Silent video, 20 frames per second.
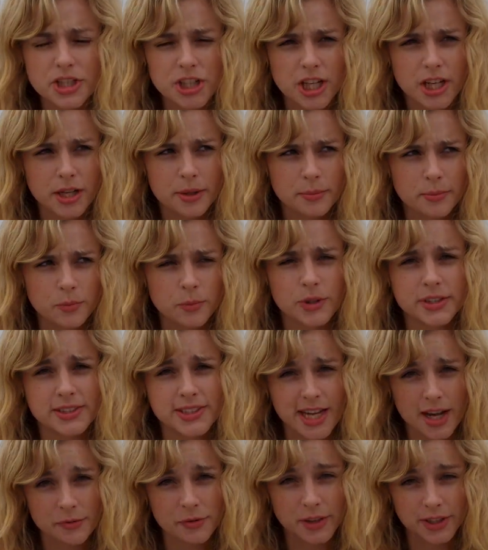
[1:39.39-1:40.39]
Jim was
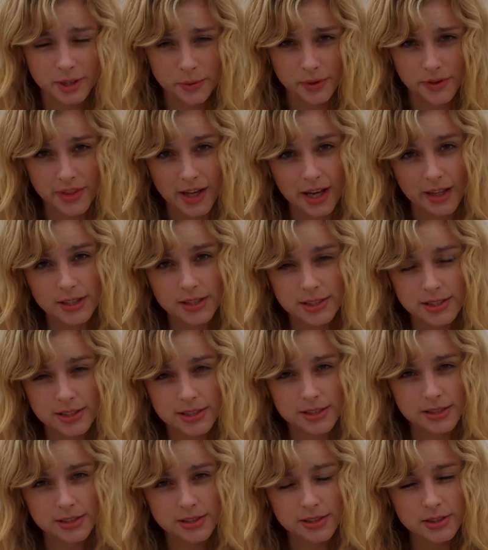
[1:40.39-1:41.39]
definitely with us.